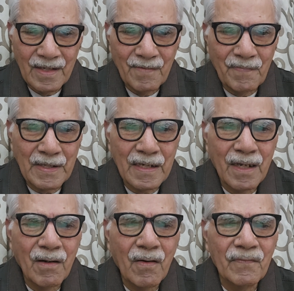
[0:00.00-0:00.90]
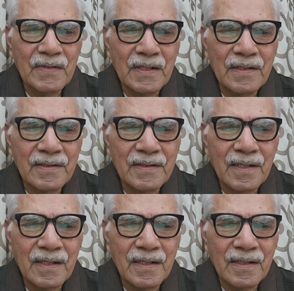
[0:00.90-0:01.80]
para of this
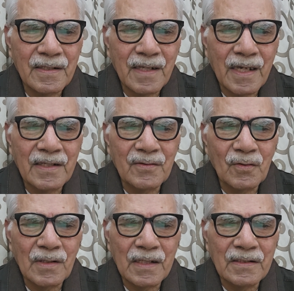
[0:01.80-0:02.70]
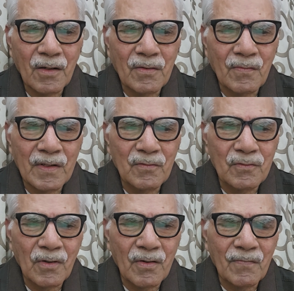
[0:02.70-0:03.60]
ISO
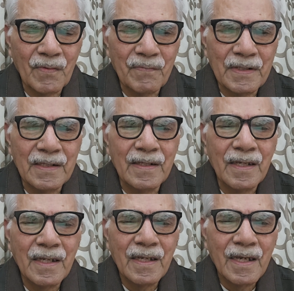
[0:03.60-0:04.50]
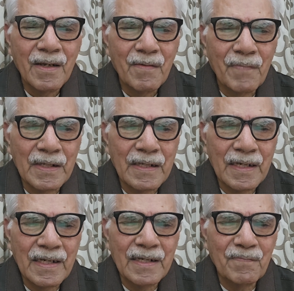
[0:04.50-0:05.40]
9001:2015, para
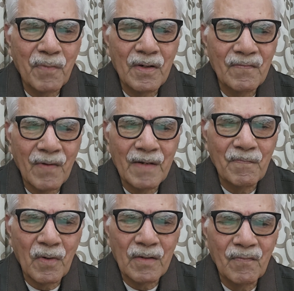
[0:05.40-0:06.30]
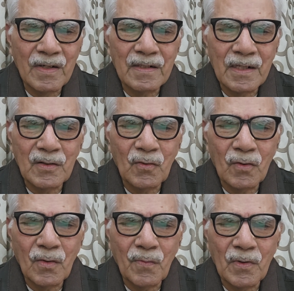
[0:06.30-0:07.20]
8.5.1, control
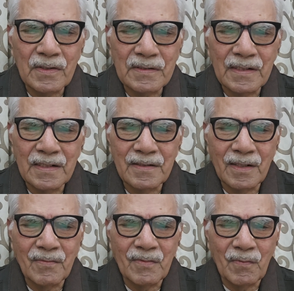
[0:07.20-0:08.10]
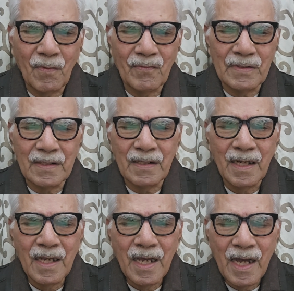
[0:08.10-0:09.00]
of production and service provision.
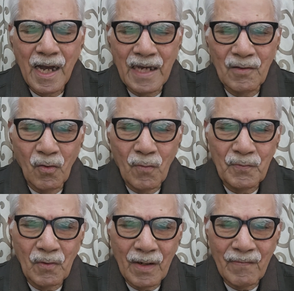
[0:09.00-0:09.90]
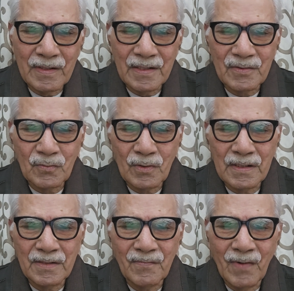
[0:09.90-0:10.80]
I hope you have understood
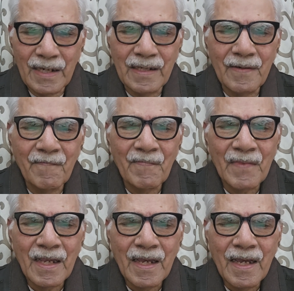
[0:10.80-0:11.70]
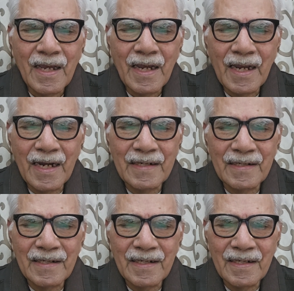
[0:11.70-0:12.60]
it well, and
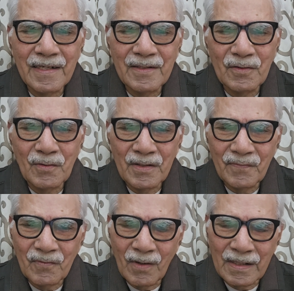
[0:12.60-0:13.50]
if you are